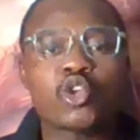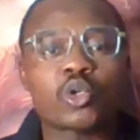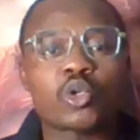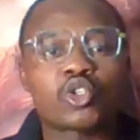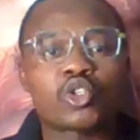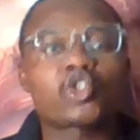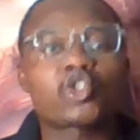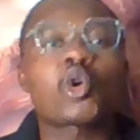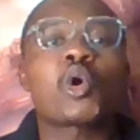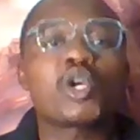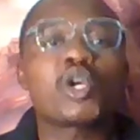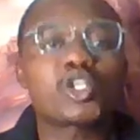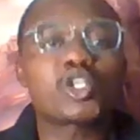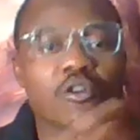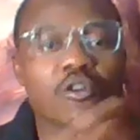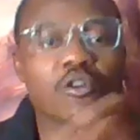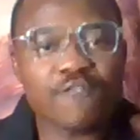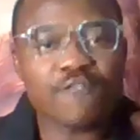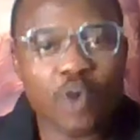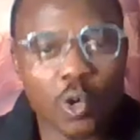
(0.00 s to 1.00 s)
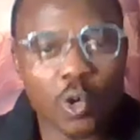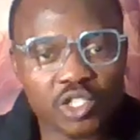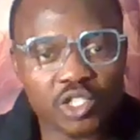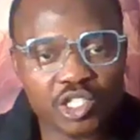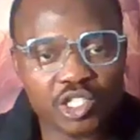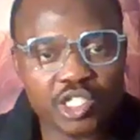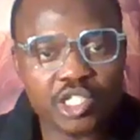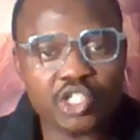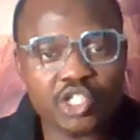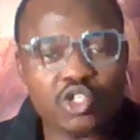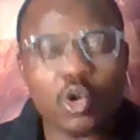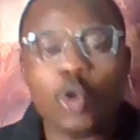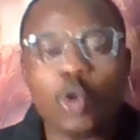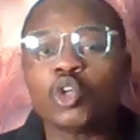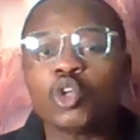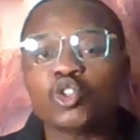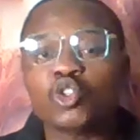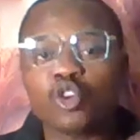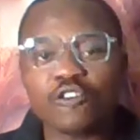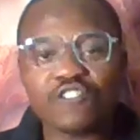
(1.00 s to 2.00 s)
your choice of courses
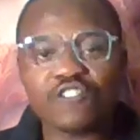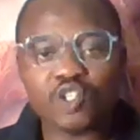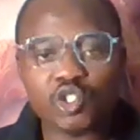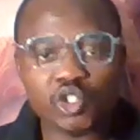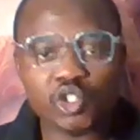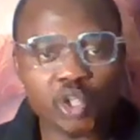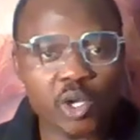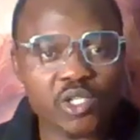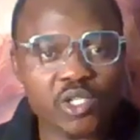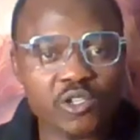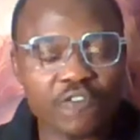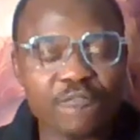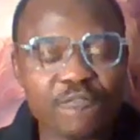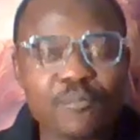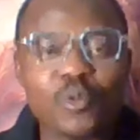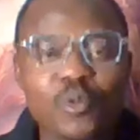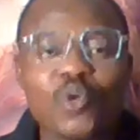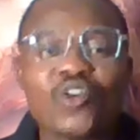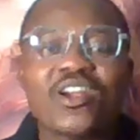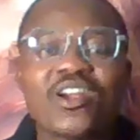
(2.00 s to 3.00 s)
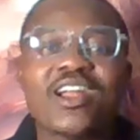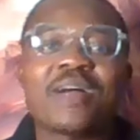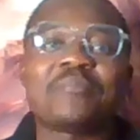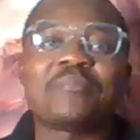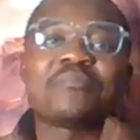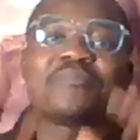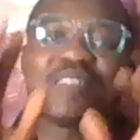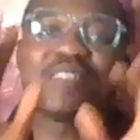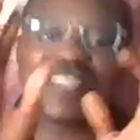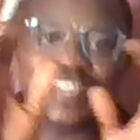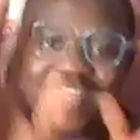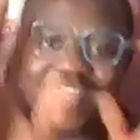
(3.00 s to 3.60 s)
or your cho choice of program.